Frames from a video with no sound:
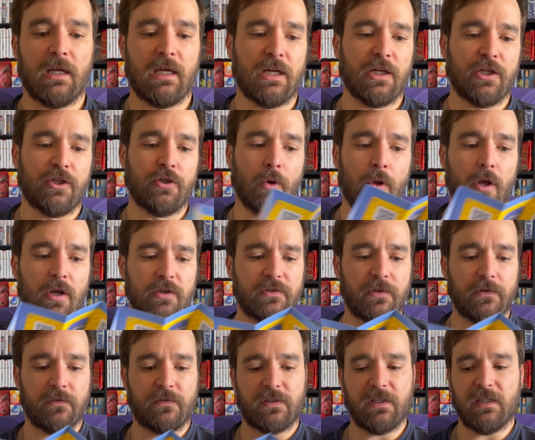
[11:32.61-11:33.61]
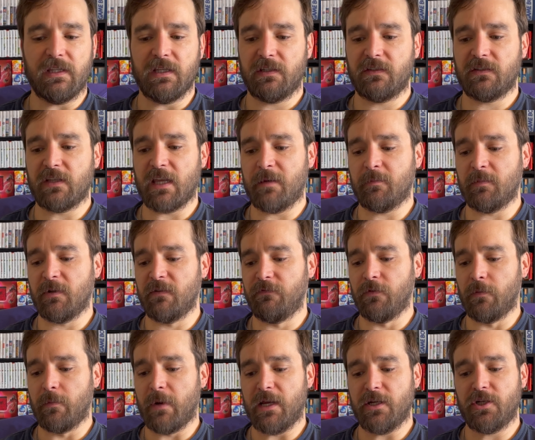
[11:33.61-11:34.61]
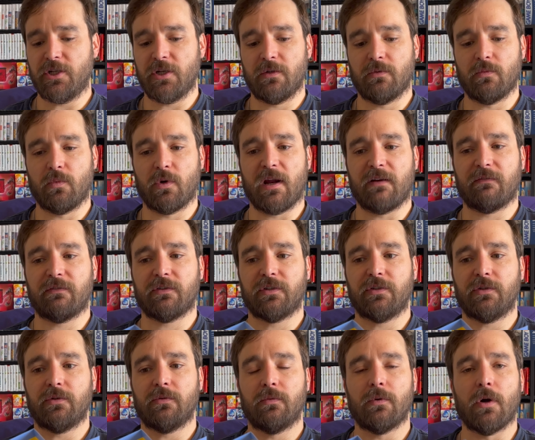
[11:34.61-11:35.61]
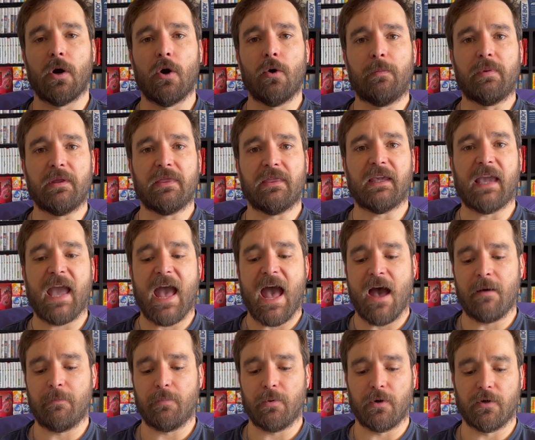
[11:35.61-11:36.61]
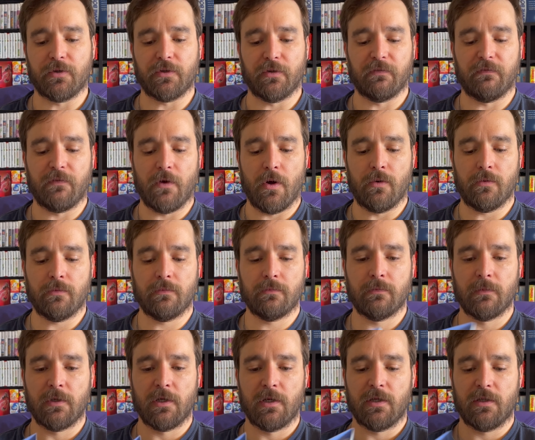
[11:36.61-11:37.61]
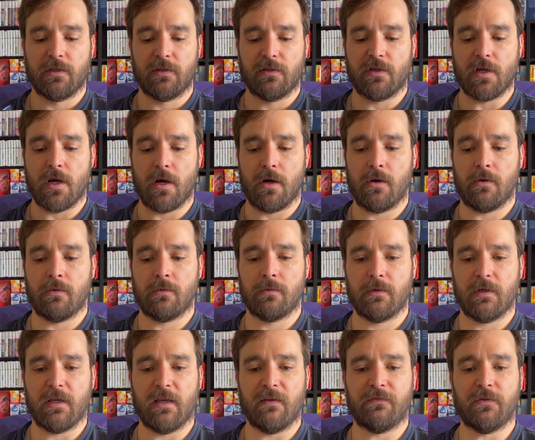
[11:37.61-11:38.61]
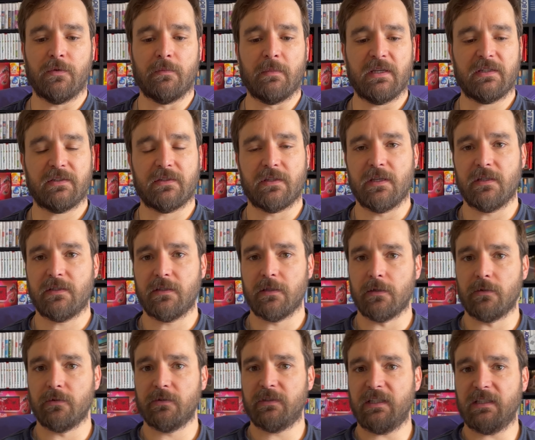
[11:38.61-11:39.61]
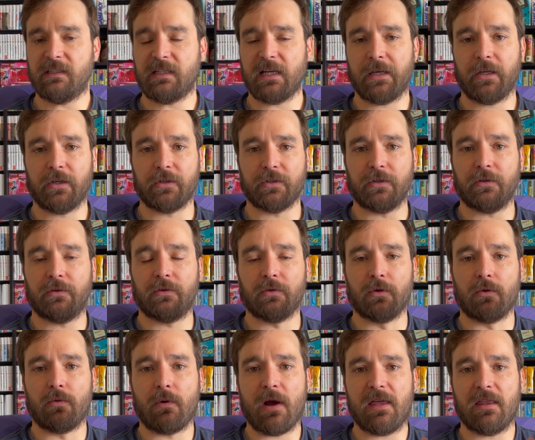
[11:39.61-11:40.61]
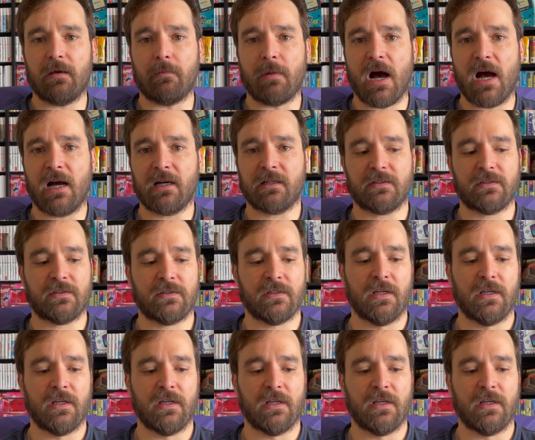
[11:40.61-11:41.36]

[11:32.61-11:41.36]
You'll also see this same information whenever you open the app on your phone. So if you missed this little detail or you threw away the box,